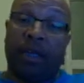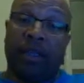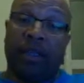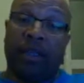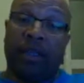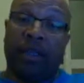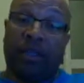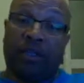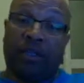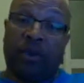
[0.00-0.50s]

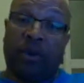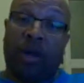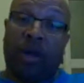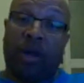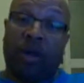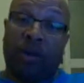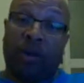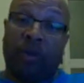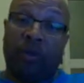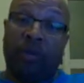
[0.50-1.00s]
get to our
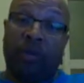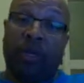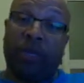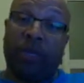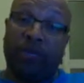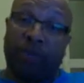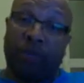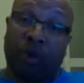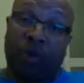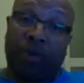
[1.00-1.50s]
lowest,
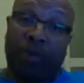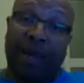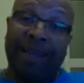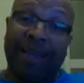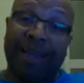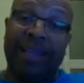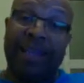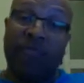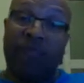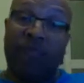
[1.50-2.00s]
we're about to
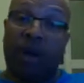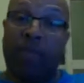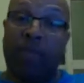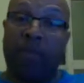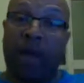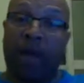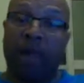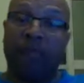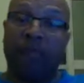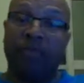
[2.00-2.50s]
hit rock
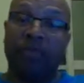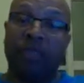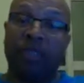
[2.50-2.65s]
bottom.